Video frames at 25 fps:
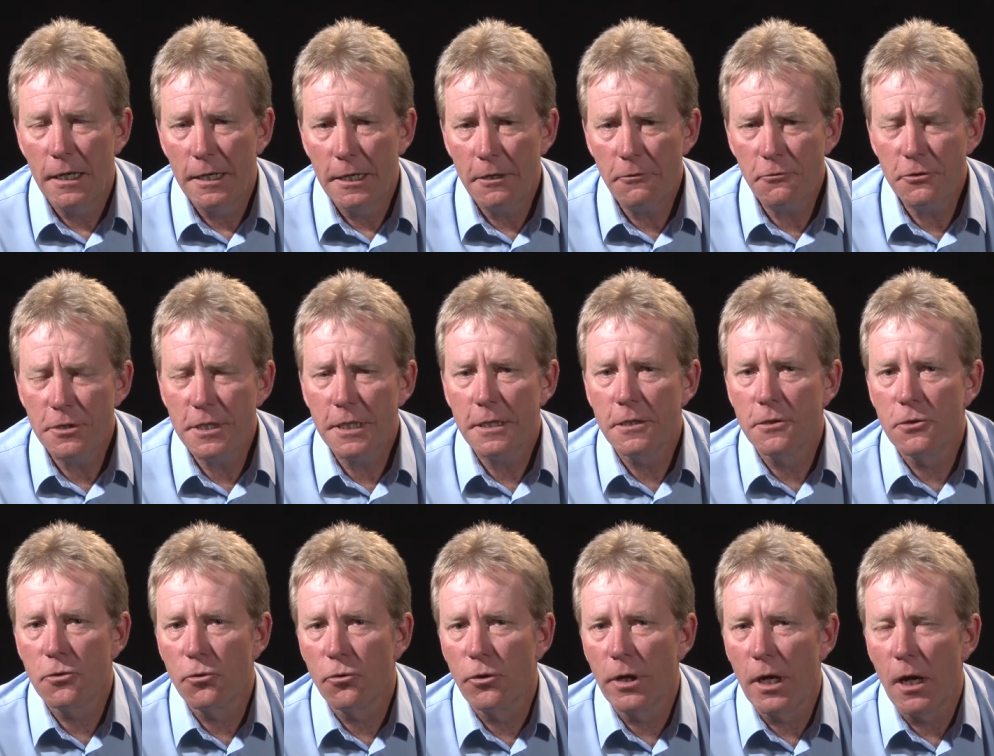an interesting
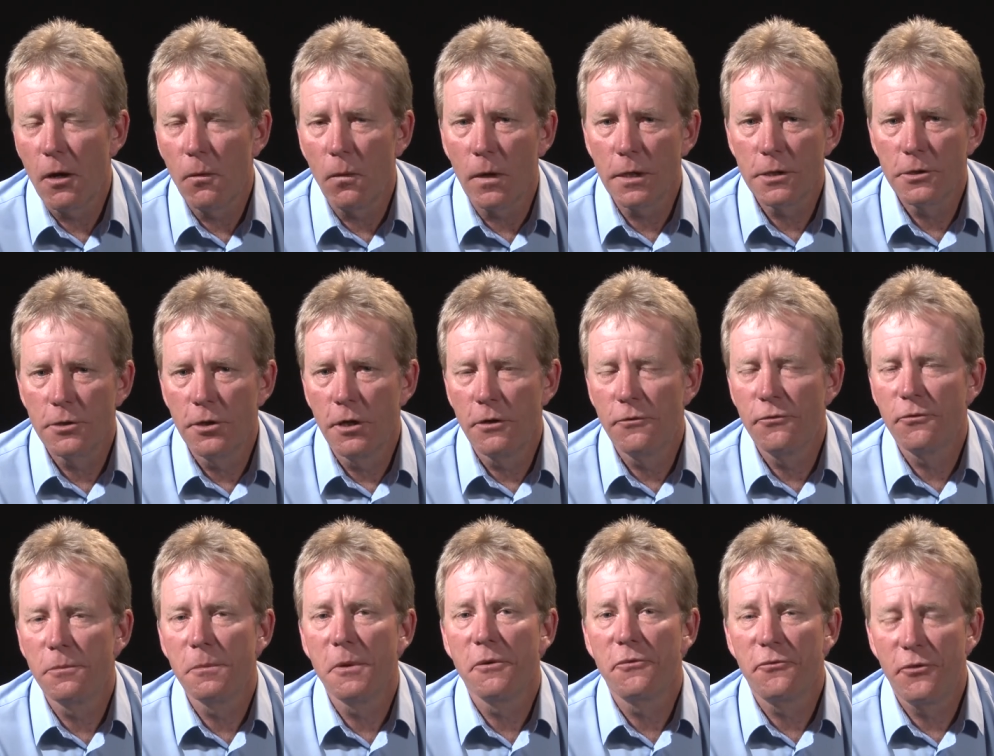story I once heard
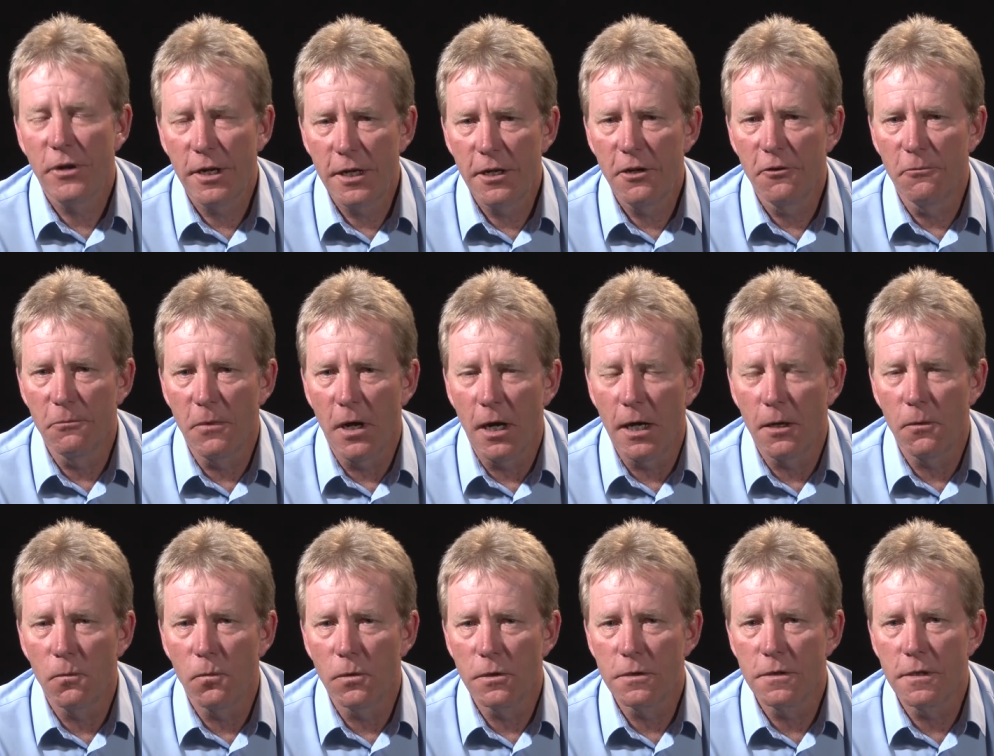from a friend of
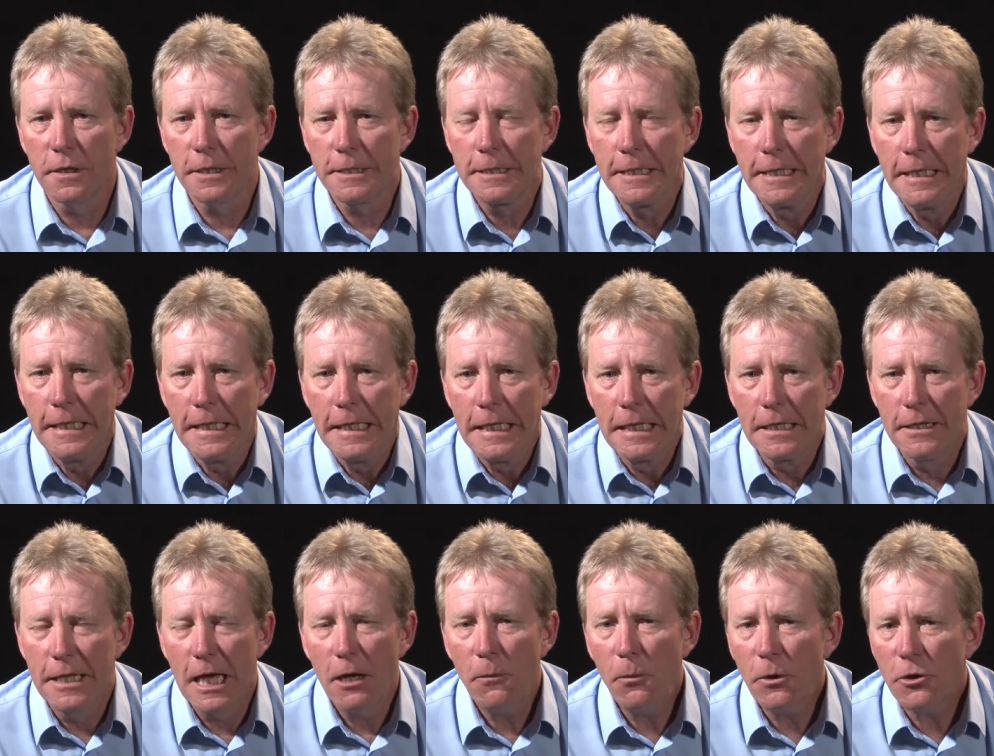mine was that
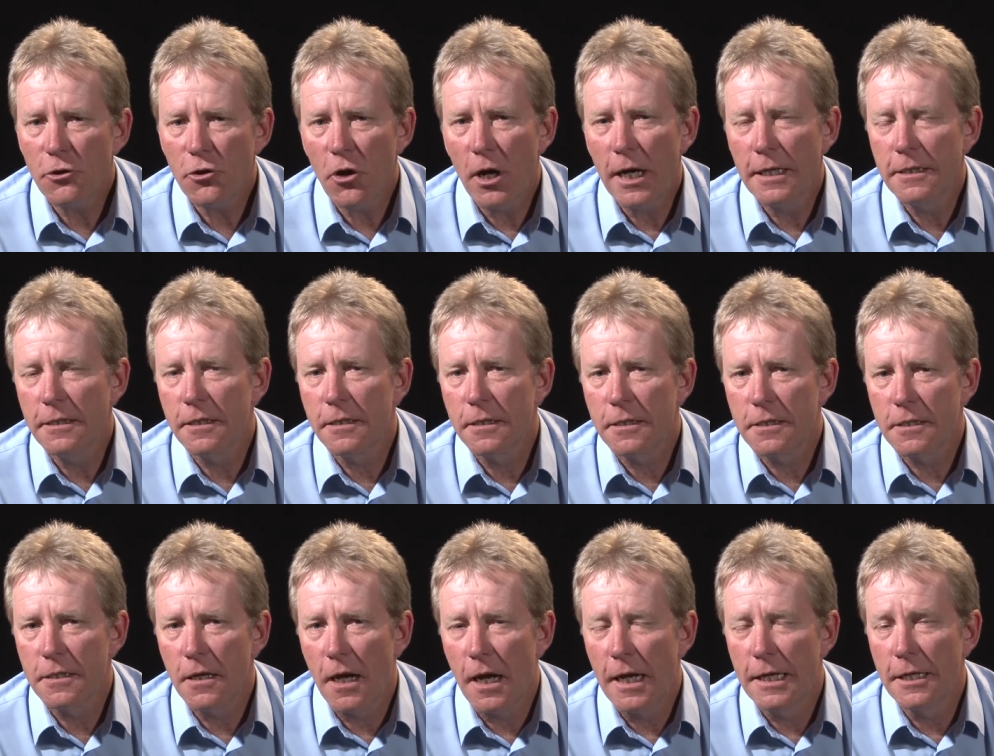they were trying to
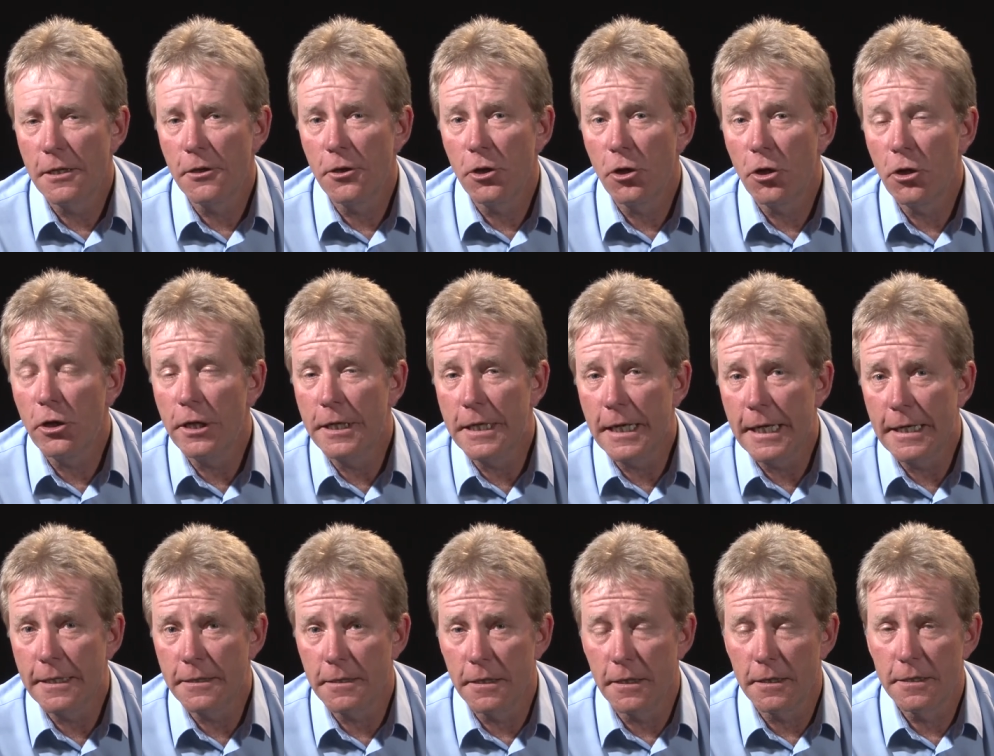decide in the early
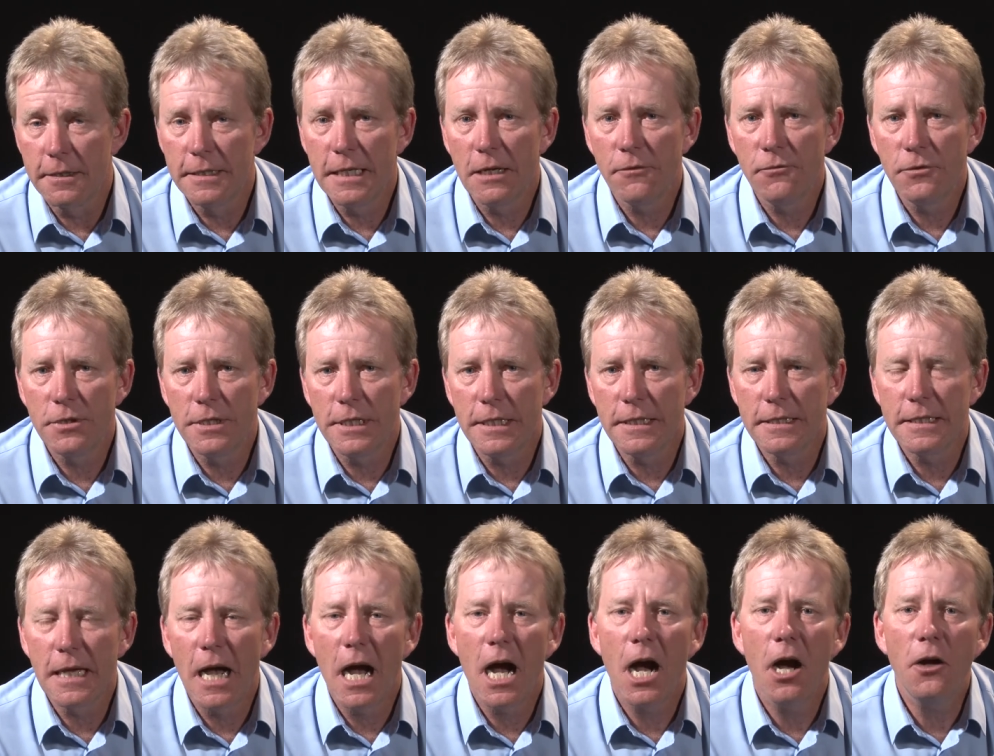days in the
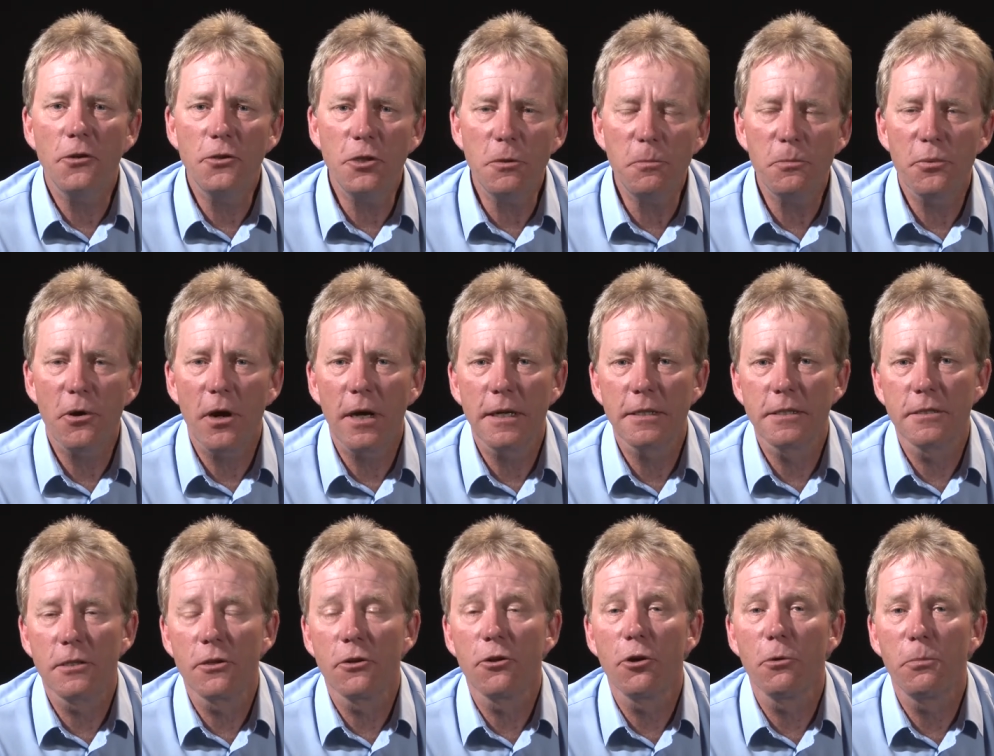70s how to
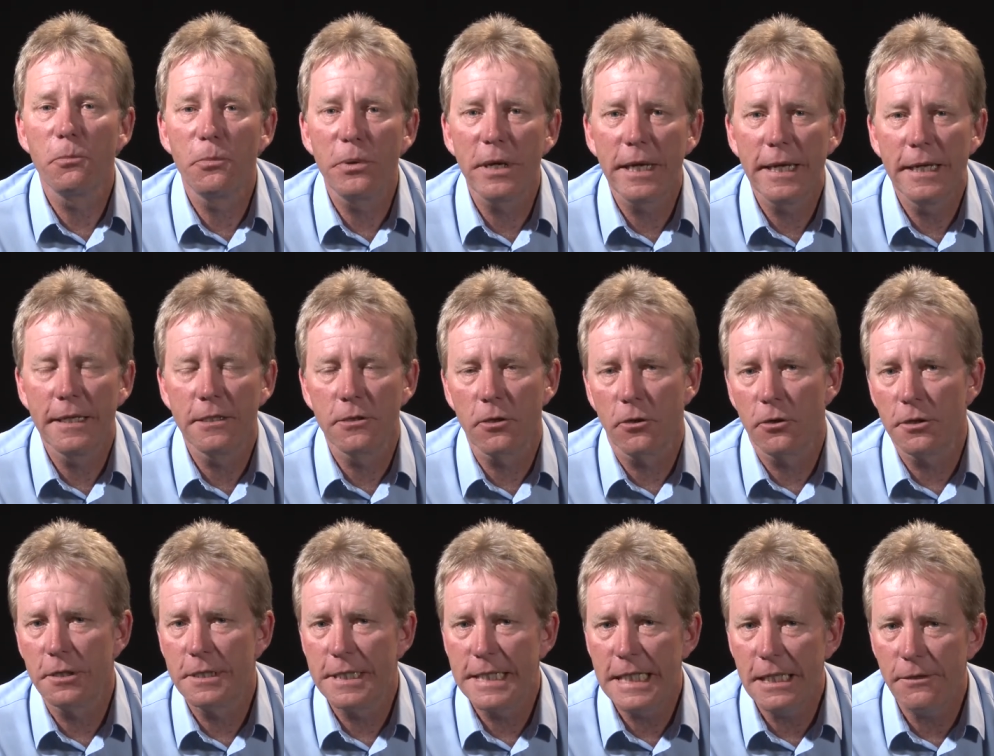price the repairs on
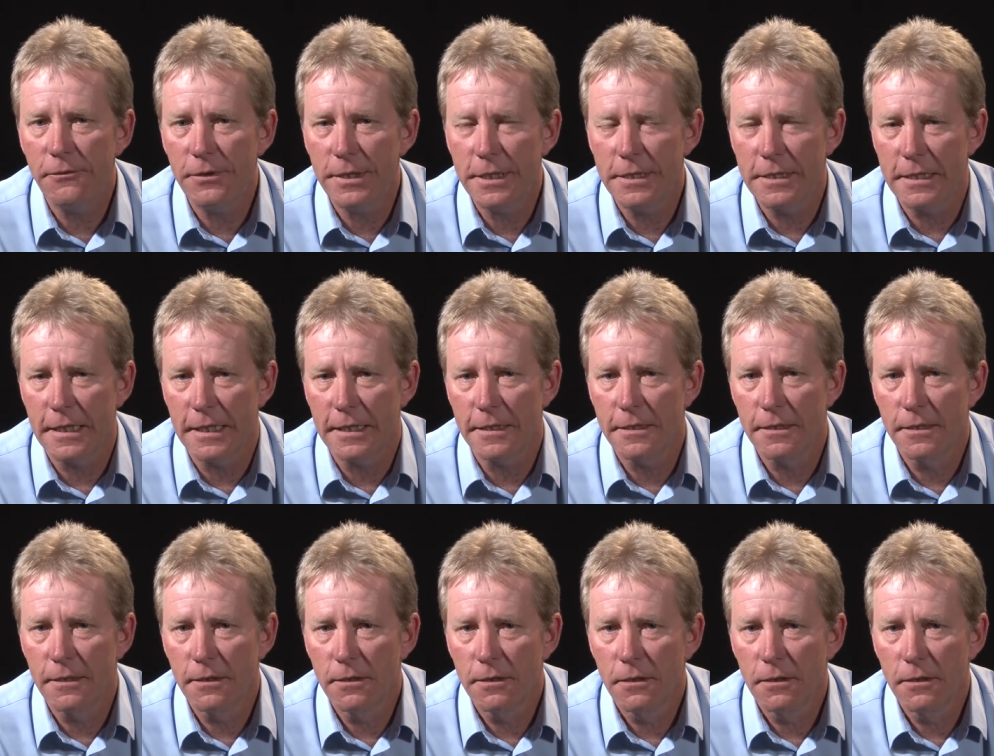a TV set.